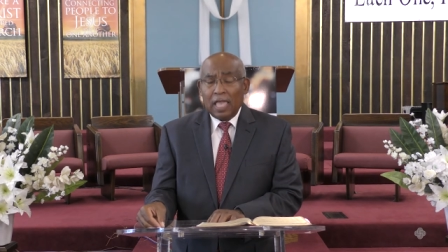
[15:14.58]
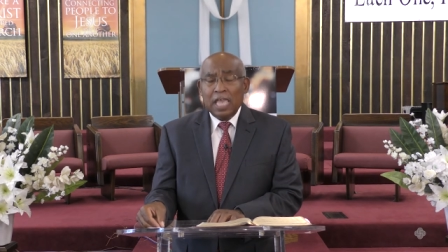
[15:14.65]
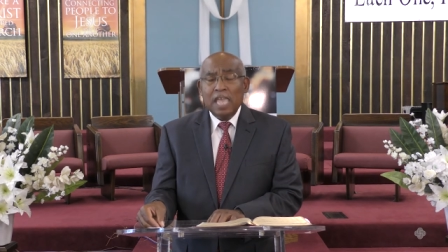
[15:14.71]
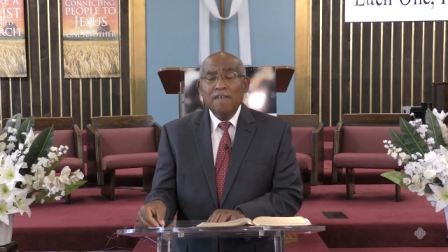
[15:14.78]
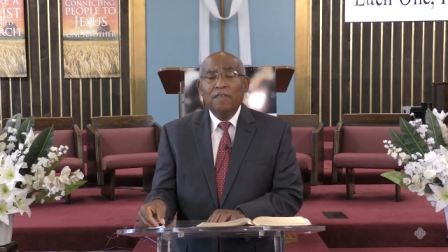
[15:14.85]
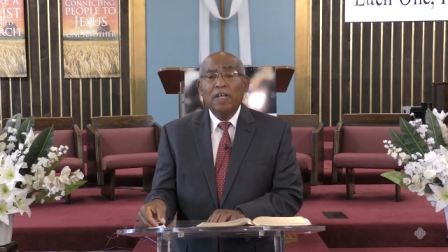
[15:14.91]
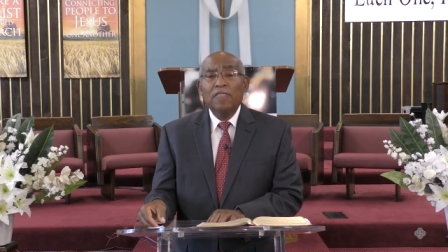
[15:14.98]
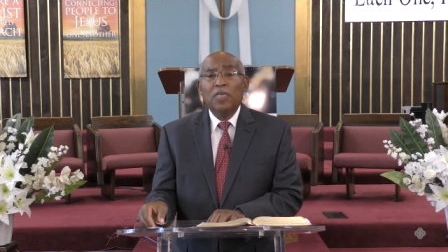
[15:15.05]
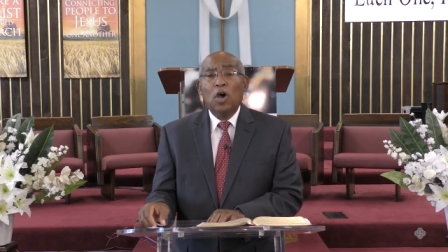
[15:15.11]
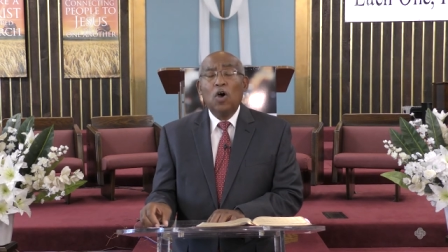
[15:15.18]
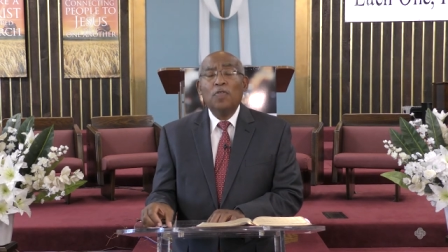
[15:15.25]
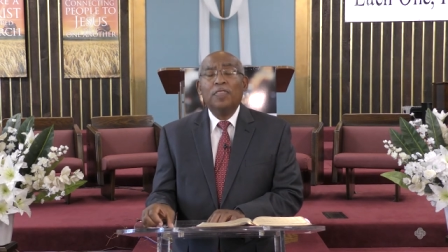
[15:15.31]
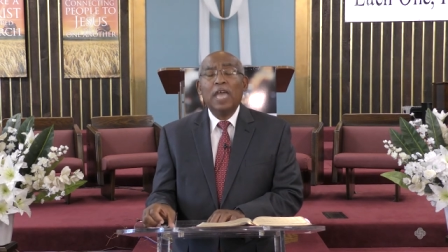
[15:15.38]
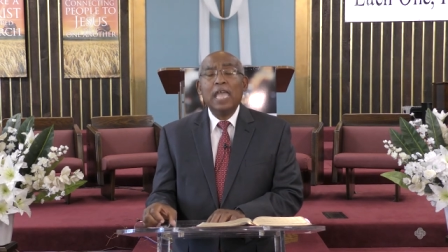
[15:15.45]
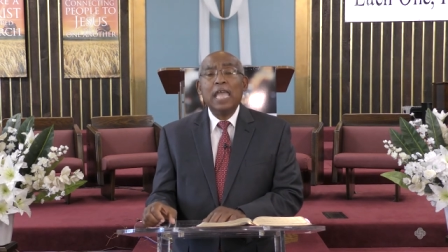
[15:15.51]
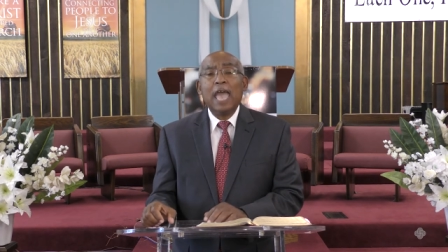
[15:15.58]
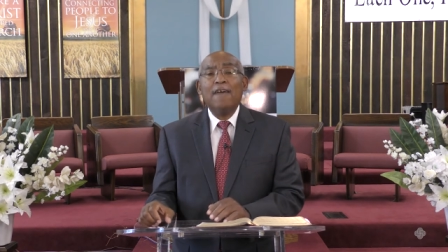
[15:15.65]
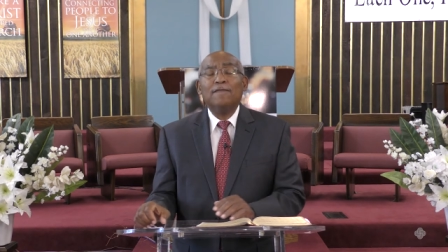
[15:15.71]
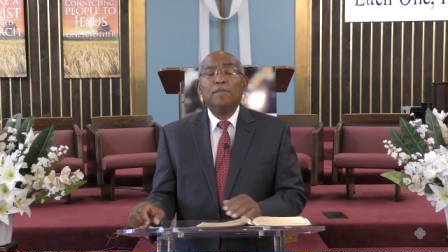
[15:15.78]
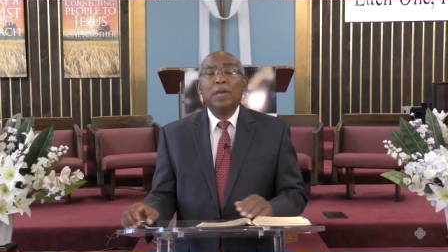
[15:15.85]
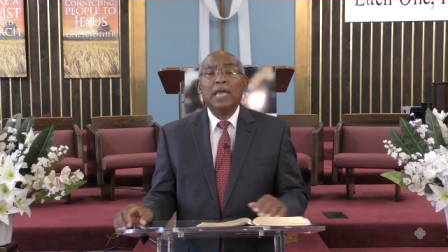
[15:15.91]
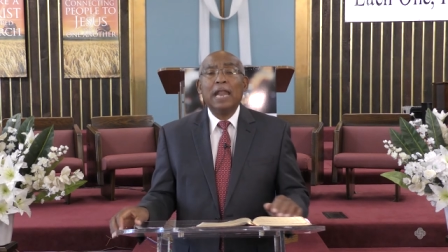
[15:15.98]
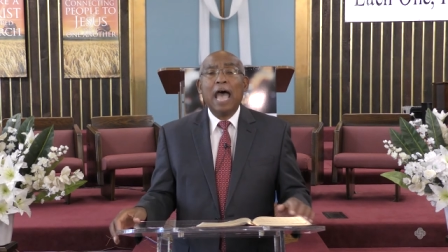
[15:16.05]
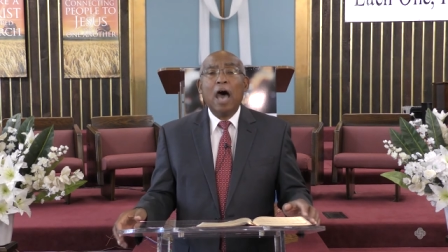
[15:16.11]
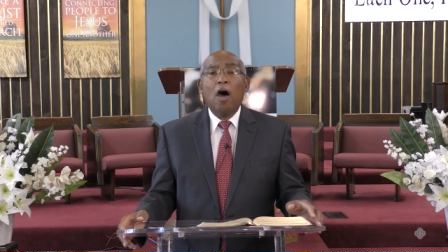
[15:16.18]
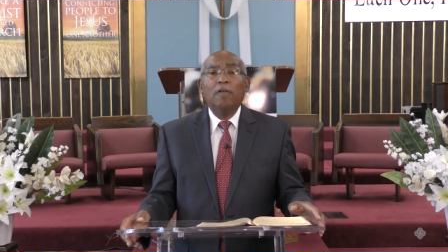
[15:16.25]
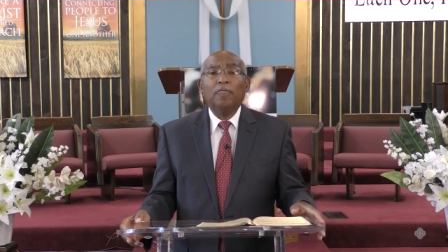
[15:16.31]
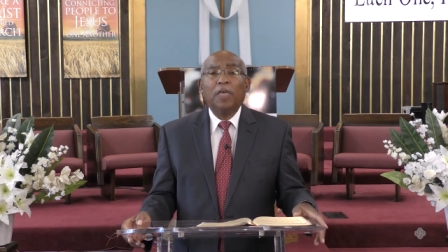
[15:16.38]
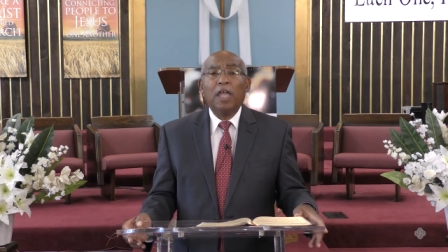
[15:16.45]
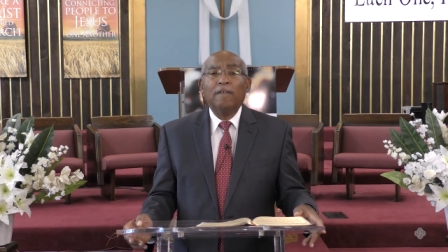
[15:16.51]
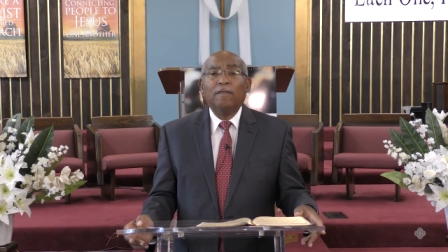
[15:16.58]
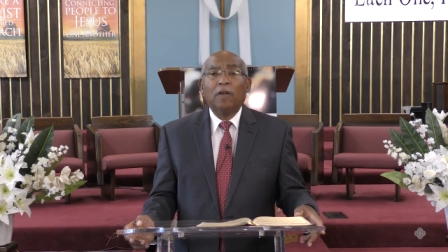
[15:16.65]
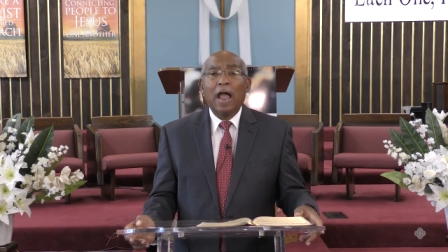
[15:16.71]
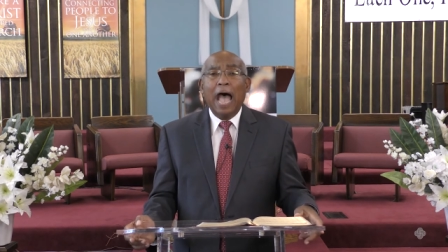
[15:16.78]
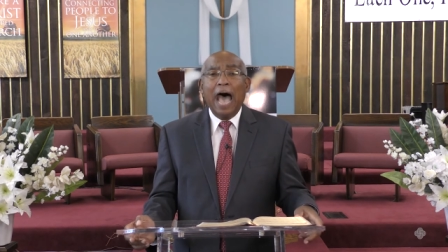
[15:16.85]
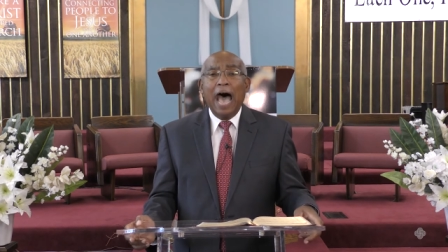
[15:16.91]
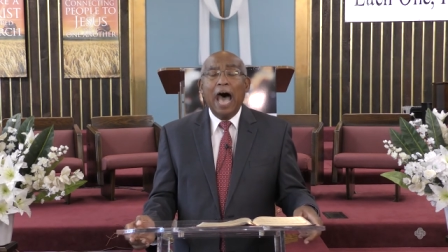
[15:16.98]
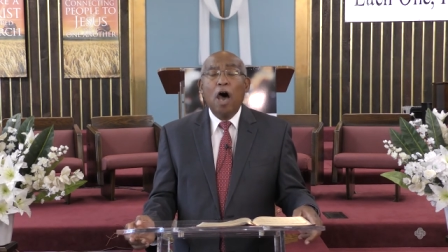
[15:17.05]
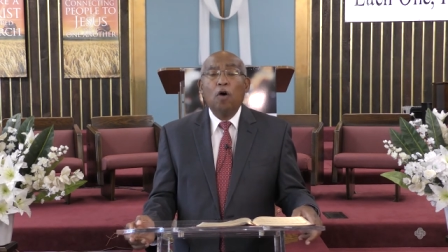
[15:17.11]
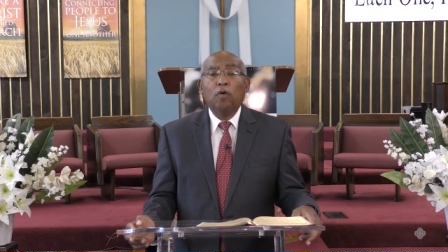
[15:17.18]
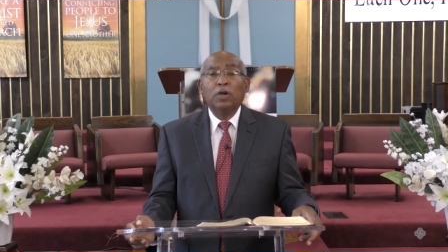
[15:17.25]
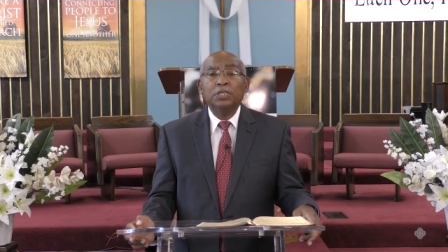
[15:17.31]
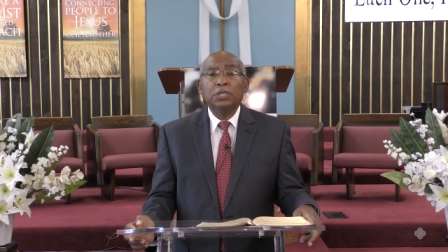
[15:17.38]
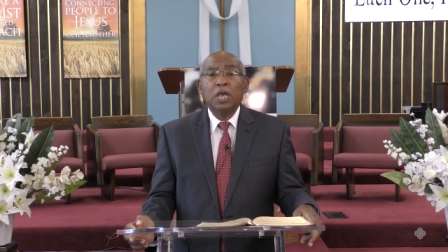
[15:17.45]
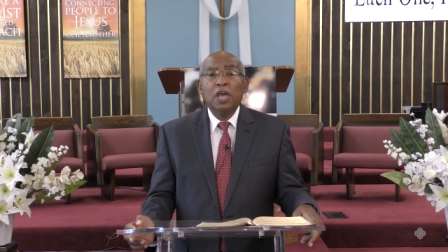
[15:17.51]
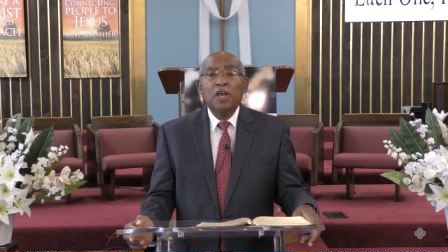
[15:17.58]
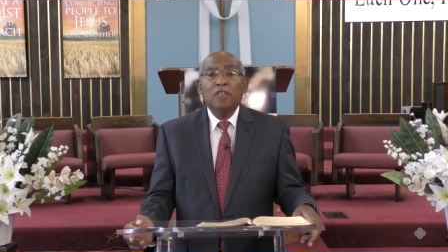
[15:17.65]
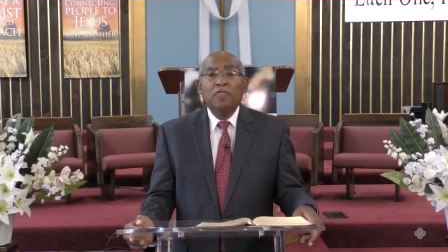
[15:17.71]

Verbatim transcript: even though they have been out there for hours,